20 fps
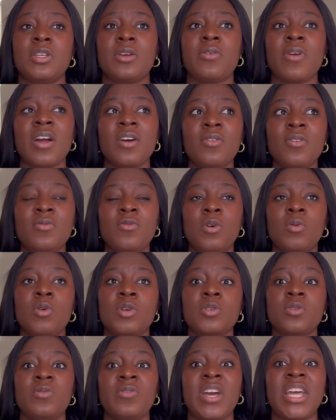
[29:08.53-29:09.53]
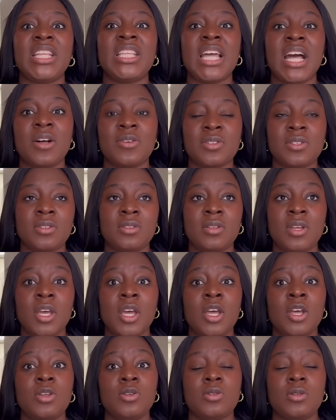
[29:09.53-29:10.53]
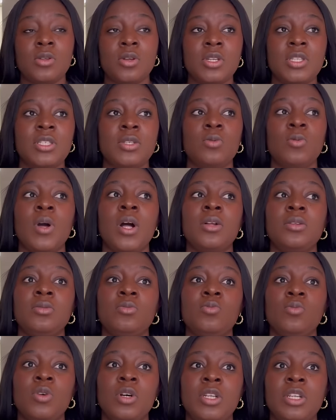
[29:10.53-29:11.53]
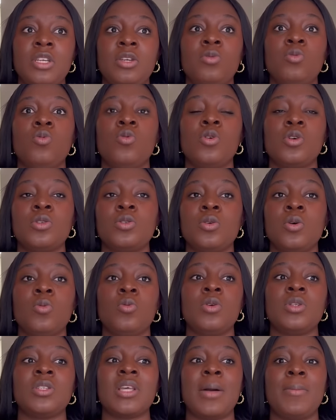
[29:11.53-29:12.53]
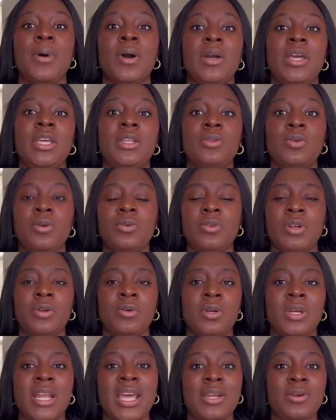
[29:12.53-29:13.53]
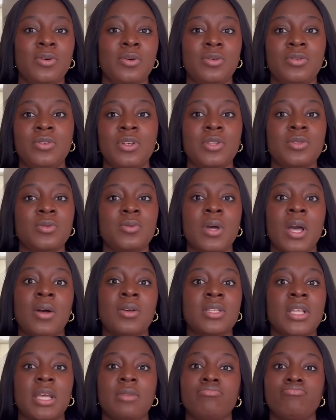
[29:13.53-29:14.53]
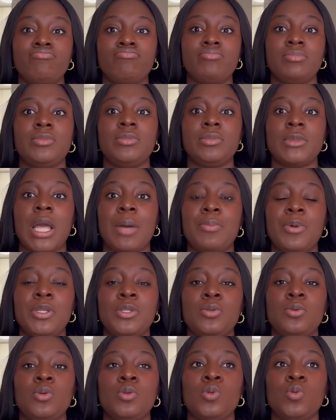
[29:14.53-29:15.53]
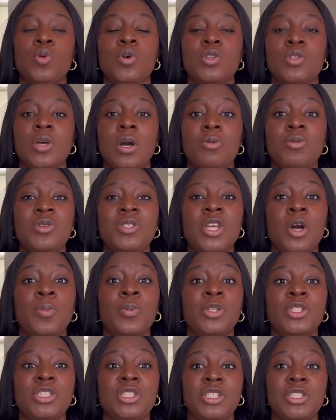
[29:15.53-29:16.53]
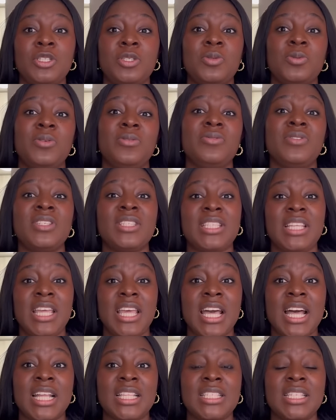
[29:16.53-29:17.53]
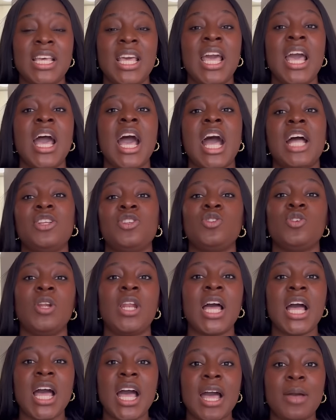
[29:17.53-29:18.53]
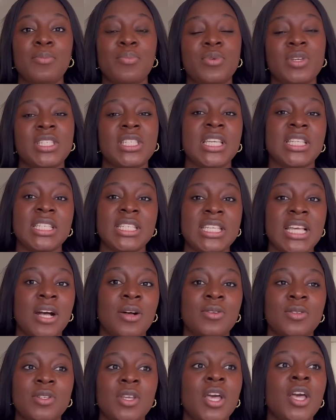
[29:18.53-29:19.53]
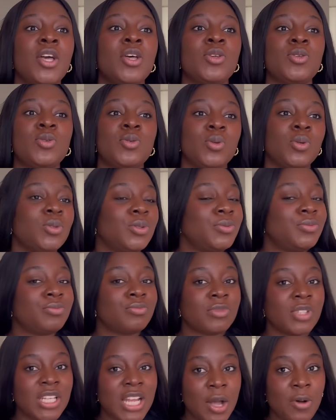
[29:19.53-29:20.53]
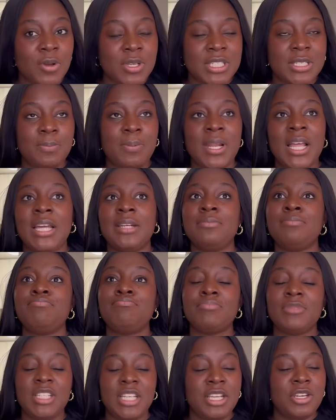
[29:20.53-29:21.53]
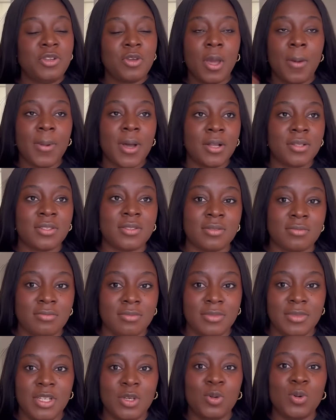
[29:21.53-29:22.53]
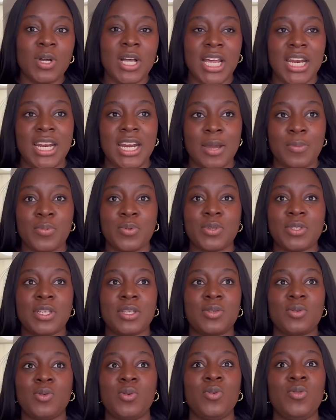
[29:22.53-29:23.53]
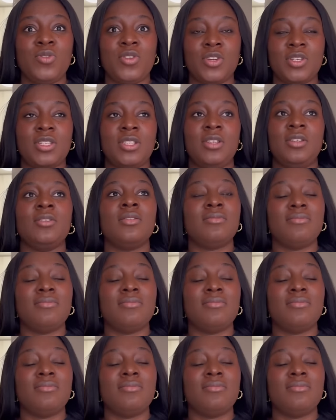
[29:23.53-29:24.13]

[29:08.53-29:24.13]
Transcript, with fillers: the Krakow one was over a thousand zloty, while the one in Warsaw was about 800 or 900. So I was like, I'm going to go to Warsaw. I'll use the opportunity to even stay at Angela and Princess's house. So that was the plan. They knew about the whole Canada process, so obviously